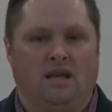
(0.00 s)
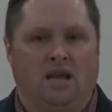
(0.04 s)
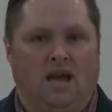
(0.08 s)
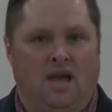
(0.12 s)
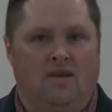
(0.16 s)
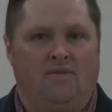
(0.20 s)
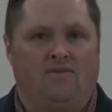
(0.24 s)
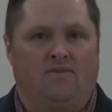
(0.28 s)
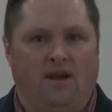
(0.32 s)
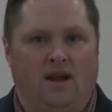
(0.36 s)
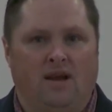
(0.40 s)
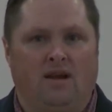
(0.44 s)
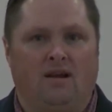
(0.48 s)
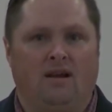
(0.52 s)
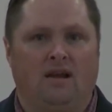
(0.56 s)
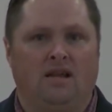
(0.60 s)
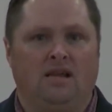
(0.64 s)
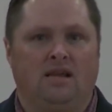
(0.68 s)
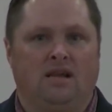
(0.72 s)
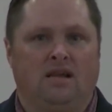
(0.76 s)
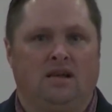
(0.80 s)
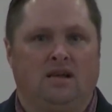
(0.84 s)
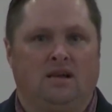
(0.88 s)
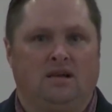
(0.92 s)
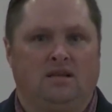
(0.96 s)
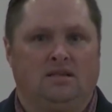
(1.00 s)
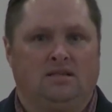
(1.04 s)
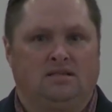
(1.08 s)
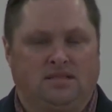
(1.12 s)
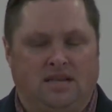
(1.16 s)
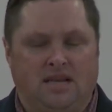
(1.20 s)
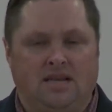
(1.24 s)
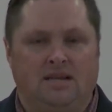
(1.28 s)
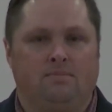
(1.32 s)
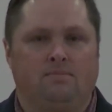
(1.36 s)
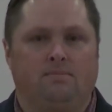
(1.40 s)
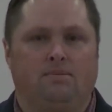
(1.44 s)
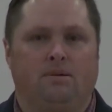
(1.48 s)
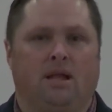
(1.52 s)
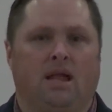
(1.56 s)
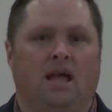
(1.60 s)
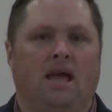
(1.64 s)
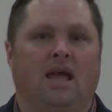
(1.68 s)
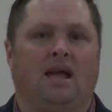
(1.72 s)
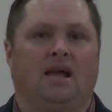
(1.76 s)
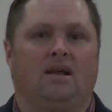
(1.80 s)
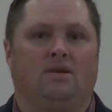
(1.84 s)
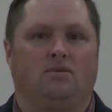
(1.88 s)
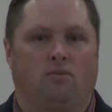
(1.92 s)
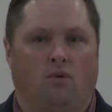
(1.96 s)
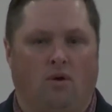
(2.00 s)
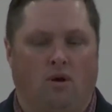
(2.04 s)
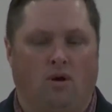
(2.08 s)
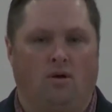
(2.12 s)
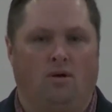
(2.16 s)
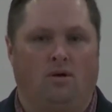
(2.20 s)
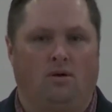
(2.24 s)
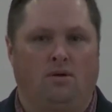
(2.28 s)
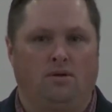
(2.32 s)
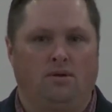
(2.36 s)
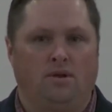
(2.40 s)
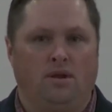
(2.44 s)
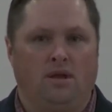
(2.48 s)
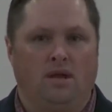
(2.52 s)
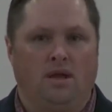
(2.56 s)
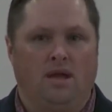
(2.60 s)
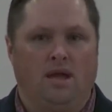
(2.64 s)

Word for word: a very sin plagued world,